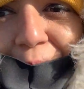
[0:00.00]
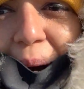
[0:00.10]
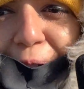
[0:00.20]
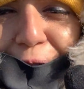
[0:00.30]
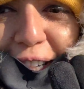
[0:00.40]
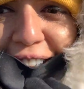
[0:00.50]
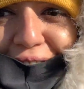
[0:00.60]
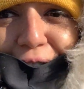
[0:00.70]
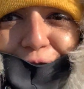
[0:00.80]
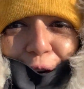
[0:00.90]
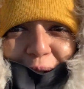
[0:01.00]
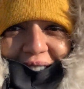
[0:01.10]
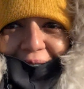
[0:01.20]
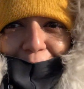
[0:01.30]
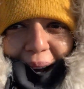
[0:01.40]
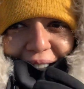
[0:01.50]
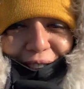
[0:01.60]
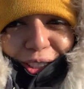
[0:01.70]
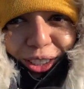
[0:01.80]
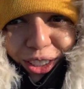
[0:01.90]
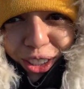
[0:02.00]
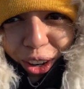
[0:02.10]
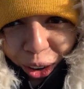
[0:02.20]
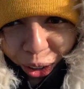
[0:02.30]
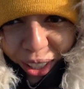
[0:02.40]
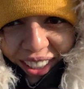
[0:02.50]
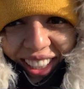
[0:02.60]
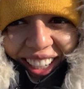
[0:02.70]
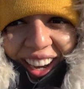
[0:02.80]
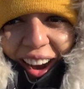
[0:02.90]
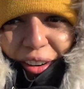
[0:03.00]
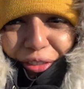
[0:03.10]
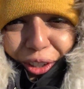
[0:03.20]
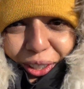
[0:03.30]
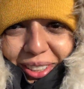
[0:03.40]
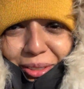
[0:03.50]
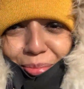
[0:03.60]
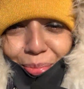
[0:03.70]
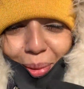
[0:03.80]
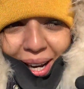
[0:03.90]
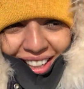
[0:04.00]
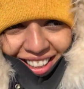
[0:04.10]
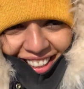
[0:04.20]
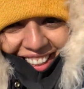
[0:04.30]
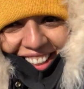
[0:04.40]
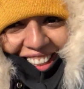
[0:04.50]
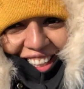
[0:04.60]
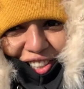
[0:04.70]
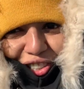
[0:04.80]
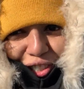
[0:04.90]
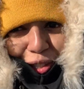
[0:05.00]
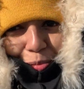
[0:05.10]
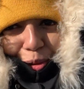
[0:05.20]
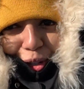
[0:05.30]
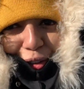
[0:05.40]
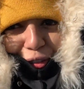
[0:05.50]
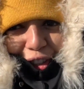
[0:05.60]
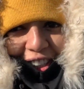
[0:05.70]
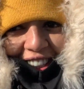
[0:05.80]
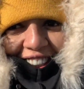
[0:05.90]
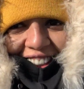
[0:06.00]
My fingers are frozen, my toes are frozen, but it's just beautiful.